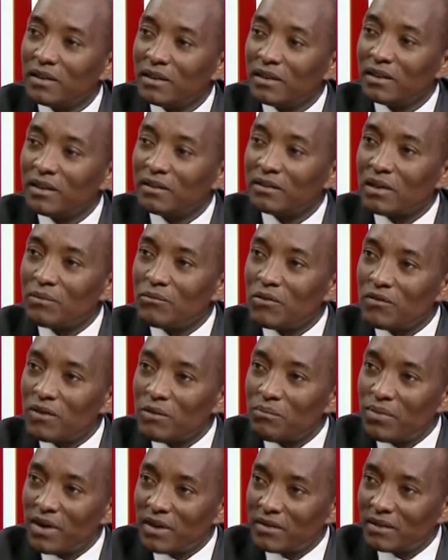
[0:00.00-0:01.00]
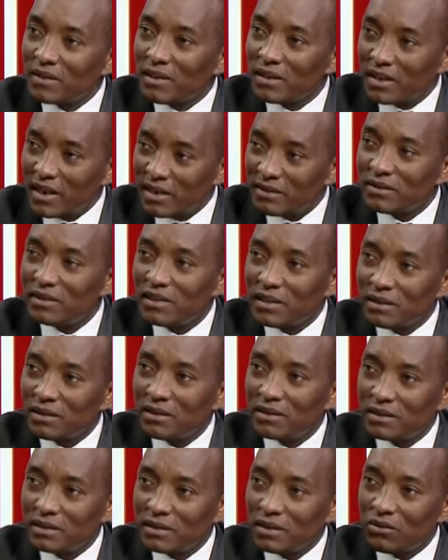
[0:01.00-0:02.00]
some of the best last year in
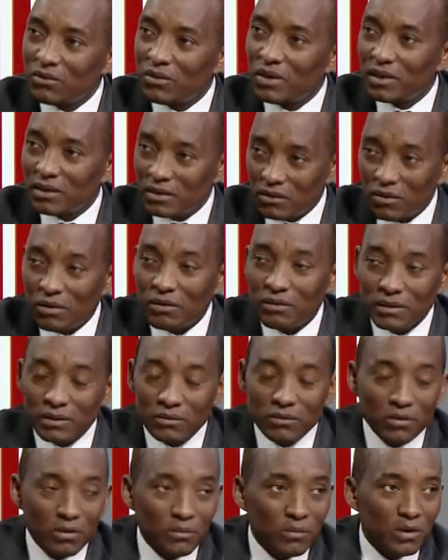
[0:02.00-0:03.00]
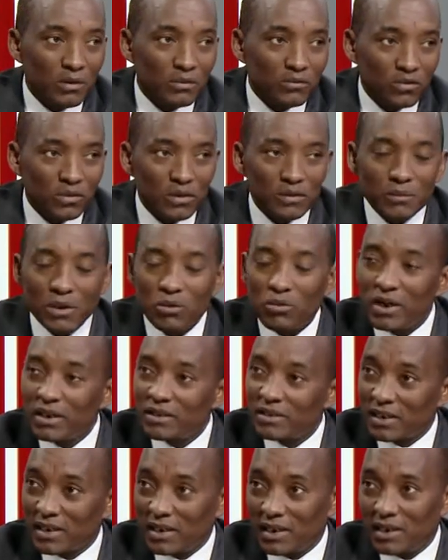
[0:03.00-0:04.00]
the Global Tourism
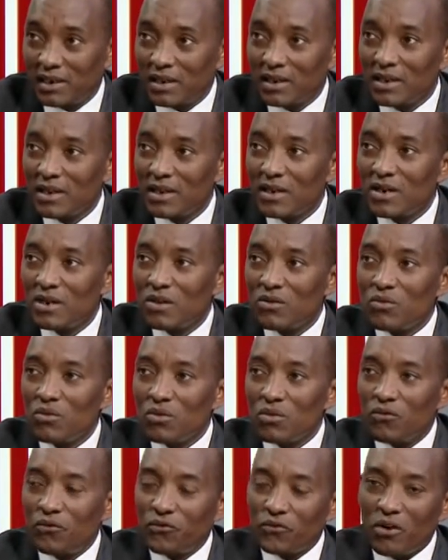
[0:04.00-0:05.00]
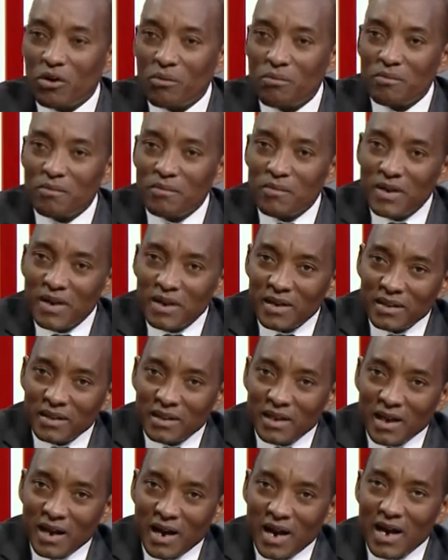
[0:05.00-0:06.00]
Awards again. From
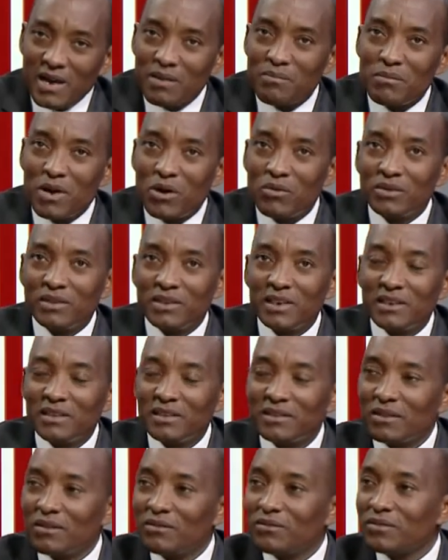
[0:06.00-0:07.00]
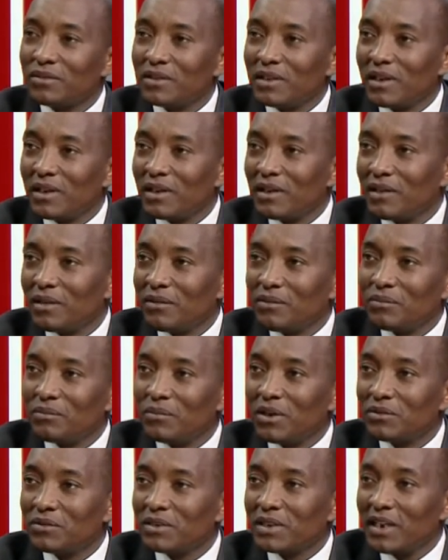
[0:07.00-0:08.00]
the high mountains of
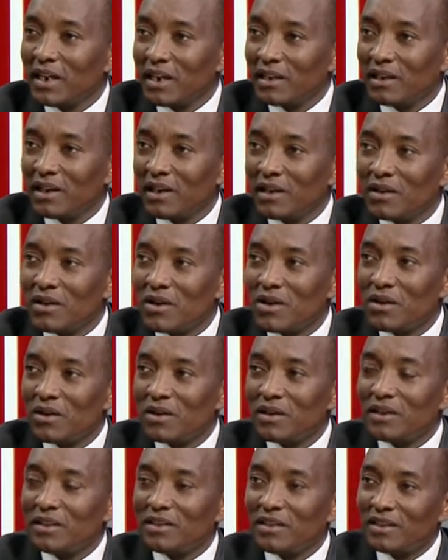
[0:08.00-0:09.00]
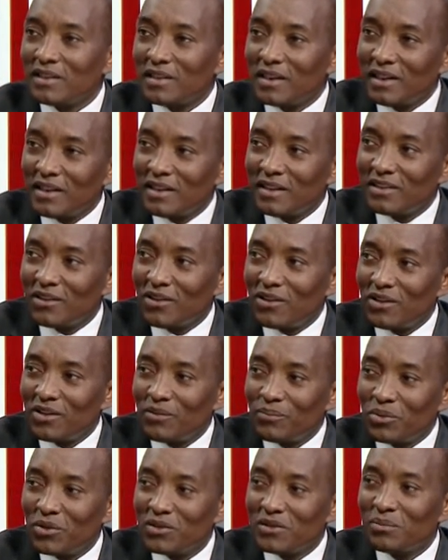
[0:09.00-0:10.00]
Mount Kenya, it is
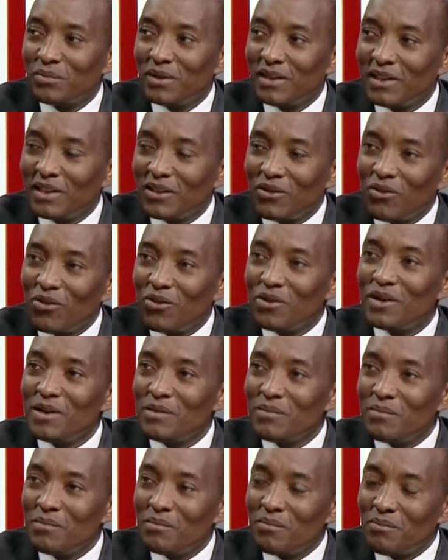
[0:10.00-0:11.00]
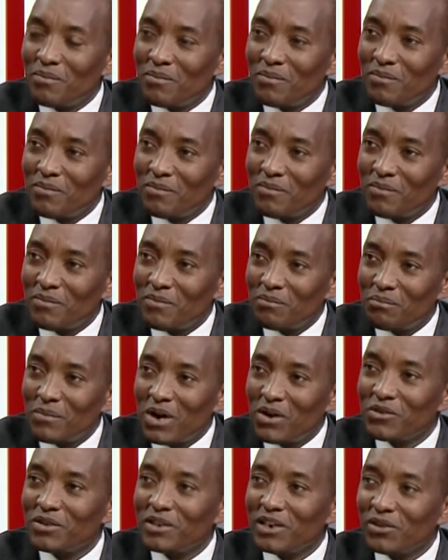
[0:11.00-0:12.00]
possibly the only
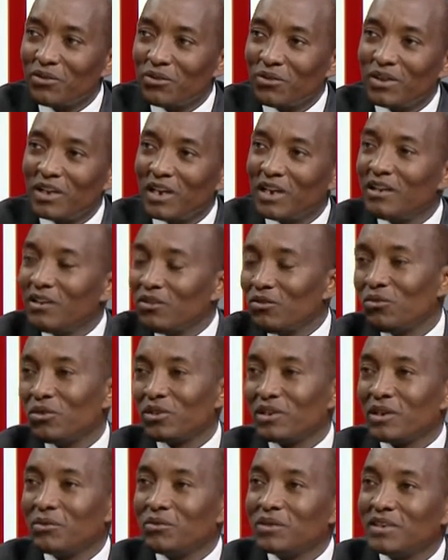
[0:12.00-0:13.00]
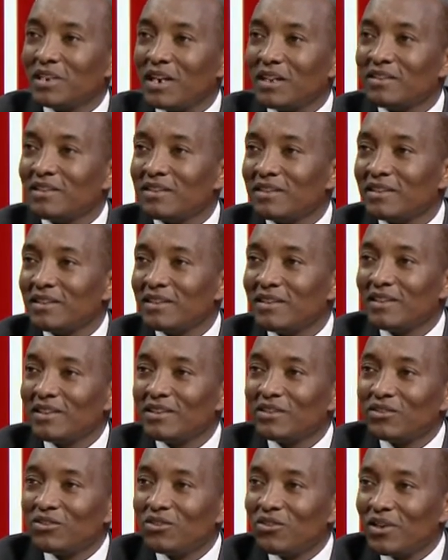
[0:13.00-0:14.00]
mountain in Equator which has
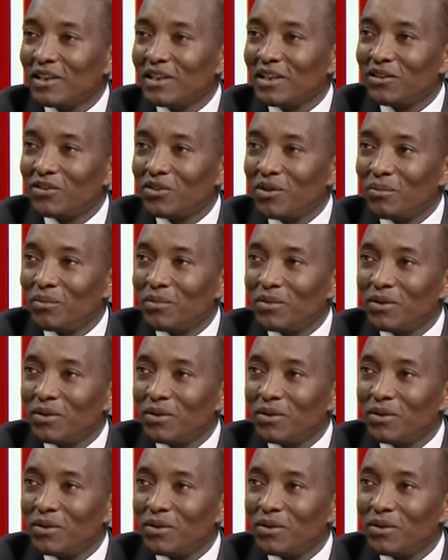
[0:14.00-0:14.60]
snow at the top.